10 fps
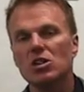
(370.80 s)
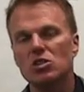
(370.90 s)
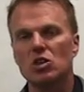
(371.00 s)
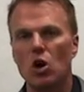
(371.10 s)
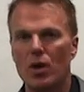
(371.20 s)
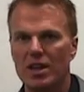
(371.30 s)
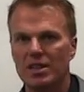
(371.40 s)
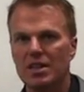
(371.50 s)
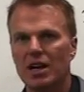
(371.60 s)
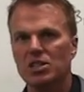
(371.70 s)
to go in
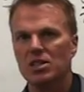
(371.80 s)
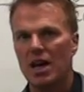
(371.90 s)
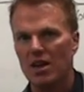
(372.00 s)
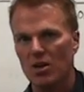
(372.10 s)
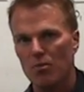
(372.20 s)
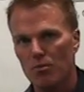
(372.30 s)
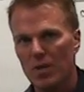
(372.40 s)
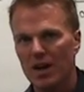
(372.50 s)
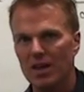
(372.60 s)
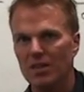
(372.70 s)
and touch that
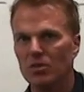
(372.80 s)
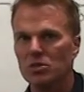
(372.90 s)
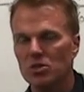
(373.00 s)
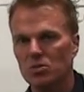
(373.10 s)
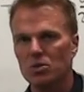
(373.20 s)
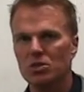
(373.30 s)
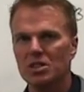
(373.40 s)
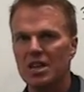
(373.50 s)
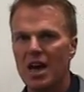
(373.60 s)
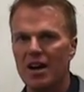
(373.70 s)
money. Those are the rules
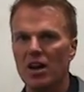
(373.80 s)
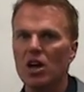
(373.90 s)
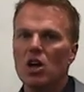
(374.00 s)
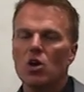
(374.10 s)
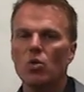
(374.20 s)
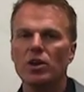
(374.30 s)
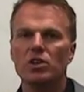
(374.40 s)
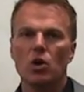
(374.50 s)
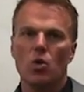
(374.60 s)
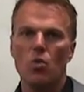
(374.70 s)
in Canada. We
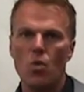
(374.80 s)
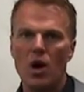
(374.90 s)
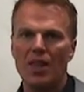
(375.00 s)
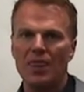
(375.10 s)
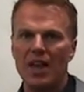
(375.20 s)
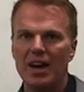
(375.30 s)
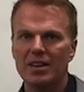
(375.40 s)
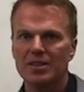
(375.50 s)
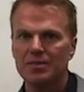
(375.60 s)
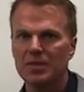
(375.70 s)
don't want
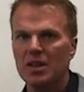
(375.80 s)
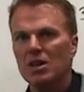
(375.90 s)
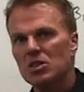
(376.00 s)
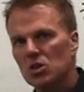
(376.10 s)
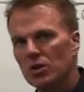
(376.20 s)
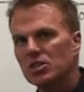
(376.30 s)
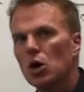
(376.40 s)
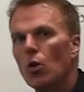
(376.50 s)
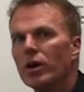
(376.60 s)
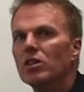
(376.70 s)
that. So it's
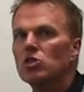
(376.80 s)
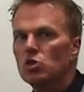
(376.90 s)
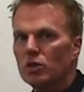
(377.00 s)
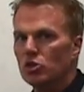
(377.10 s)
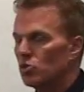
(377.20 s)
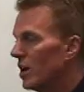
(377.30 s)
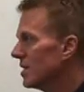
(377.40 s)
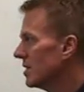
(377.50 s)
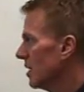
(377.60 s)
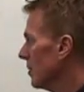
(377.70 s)
going to a
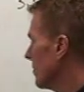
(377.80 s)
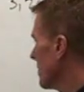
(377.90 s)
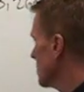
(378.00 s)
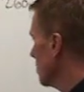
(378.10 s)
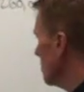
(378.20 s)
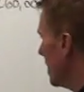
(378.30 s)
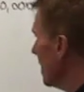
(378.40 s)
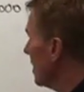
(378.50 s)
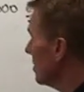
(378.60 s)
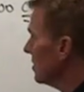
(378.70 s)
trustee. So
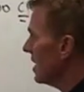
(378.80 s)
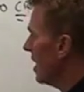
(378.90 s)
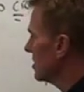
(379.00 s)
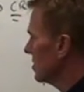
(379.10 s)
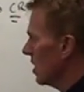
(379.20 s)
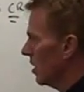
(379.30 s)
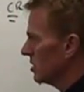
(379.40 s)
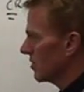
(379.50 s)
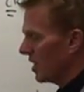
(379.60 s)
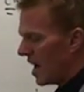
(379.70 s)

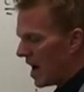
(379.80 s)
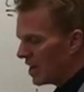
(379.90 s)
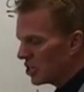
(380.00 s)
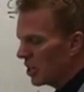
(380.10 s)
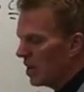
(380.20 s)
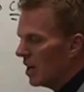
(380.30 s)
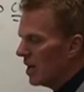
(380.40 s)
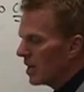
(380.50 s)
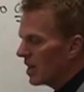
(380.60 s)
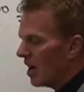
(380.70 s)
$900,000 of cash
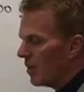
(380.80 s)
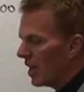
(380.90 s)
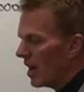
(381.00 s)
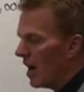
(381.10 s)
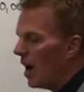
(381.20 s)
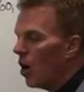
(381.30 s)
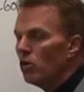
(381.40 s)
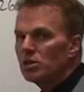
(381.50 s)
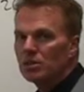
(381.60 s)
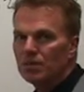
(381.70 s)
coming
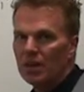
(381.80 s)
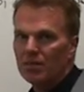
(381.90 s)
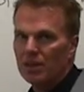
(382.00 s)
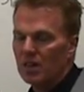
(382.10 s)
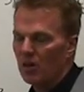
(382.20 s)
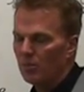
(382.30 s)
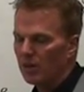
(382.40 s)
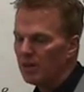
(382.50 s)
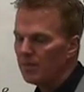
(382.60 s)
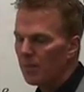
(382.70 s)
out of the
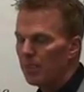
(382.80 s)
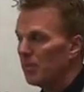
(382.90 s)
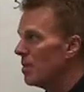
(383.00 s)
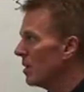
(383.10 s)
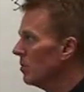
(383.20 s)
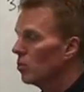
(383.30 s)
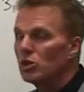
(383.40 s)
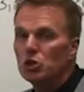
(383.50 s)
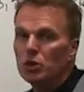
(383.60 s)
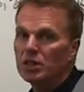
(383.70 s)
company. Remember,
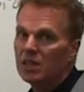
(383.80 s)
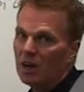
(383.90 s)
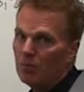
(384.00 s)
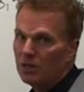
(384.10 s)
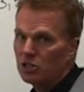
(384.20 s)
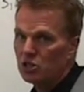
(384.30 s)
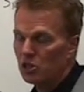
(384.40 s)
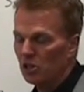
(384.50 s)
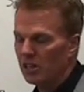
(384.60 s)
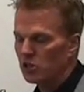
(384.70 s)
we're doing the company's
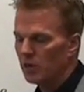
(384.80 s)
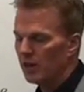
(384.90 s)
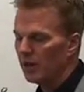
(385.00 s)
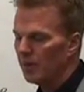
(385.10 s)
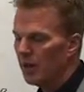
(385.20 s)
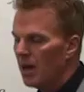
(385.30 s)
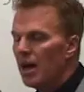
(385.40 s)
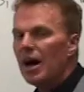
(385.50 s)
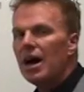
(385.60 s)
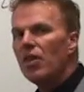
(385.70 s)
journal entry here.
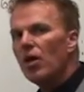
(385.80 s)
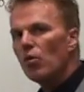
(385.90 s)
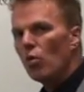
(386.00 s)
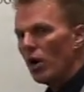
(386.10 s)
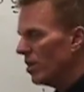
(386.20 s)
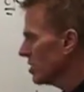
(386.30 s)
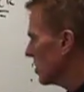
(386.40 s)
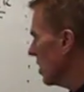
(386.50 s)
And then where does it